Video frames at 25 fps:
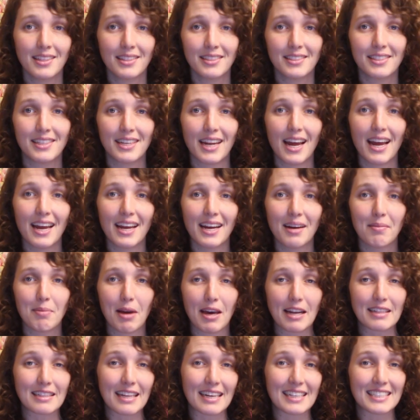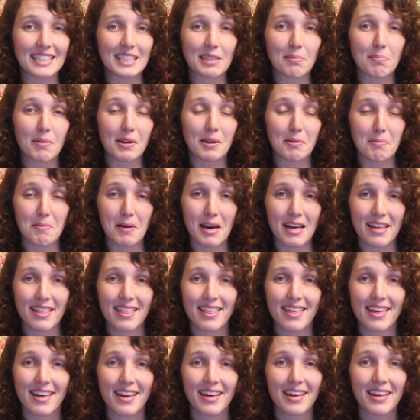Today I'm analysing
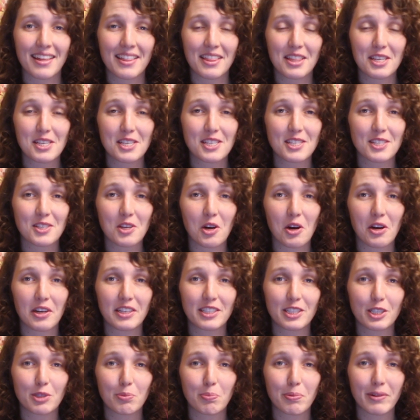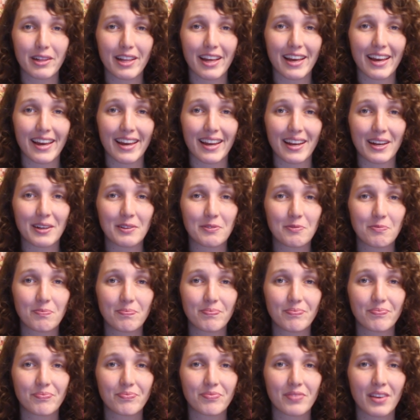Macbeth, the Scottish play.
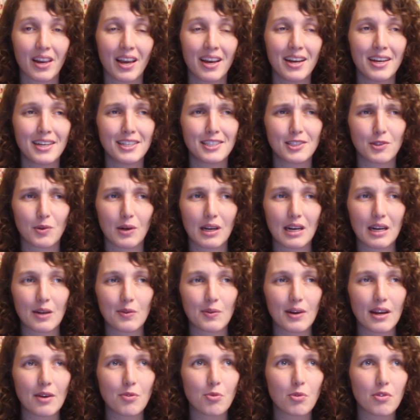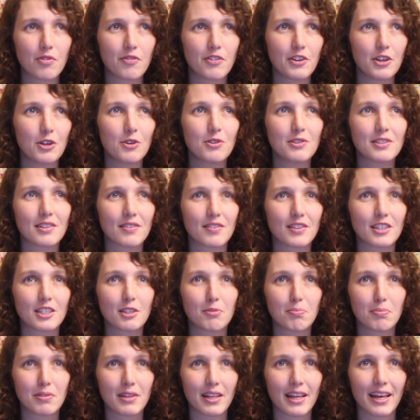So when I read reviews of this
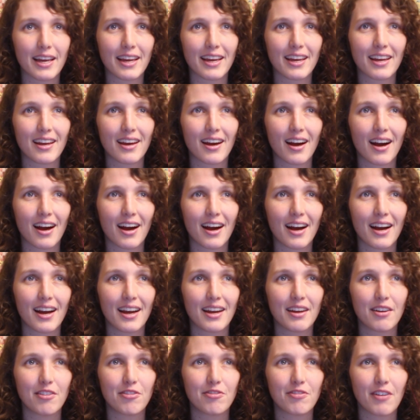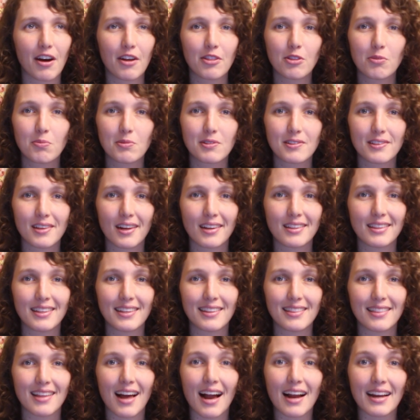play, I found them slightly
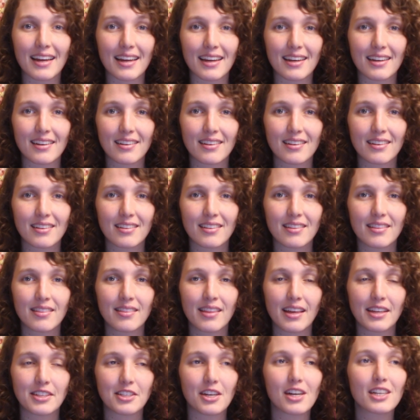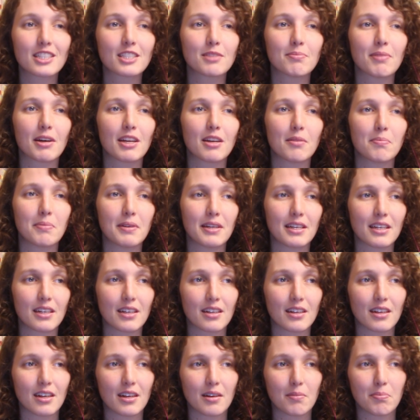lacking. They talked about it being
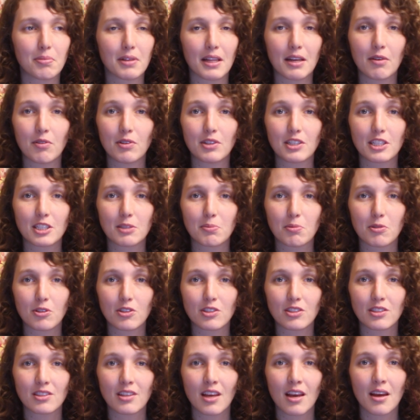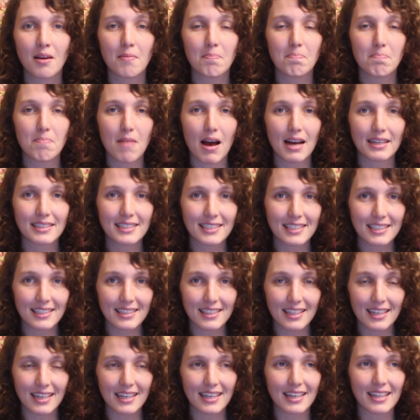a play which explores
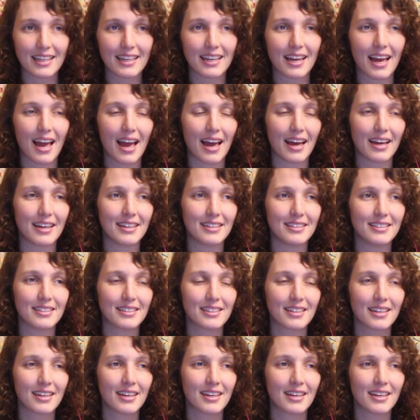masculinity and